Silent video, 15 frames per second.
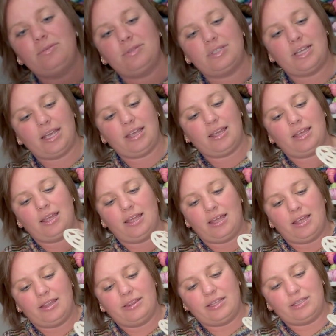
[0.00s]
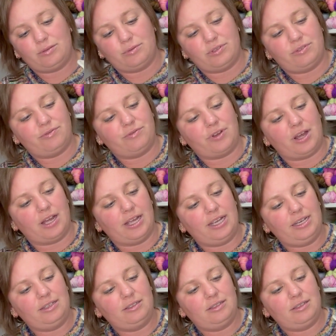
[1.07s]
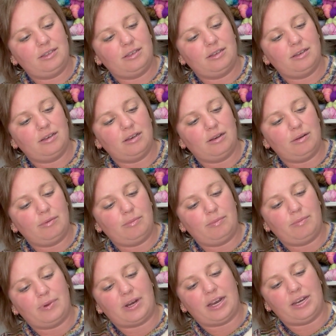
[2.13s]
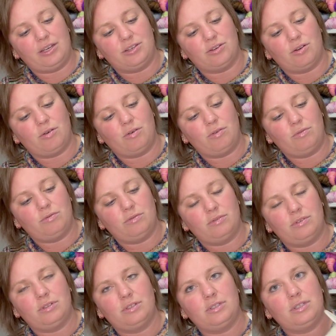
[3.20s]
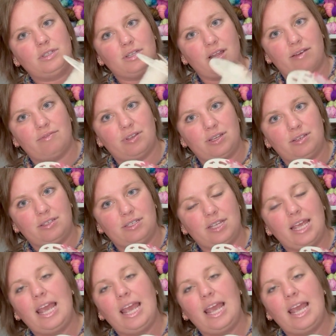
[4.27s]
was like, this was fine, but I don't love it.